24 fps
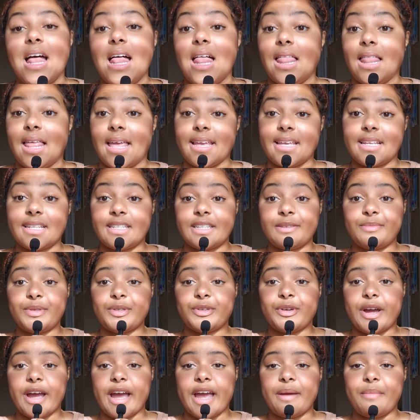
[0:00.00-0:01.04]
Like and
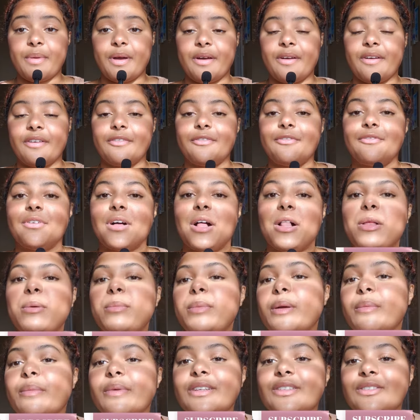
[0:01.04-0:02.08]
subscribe. Follow
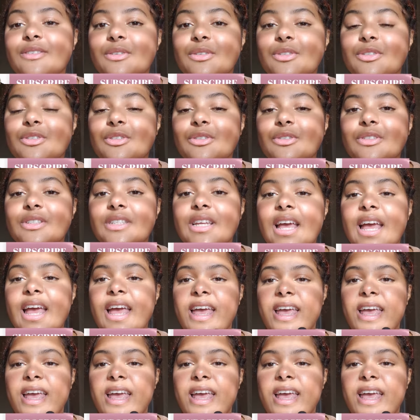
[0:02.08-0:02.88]
me on my socials,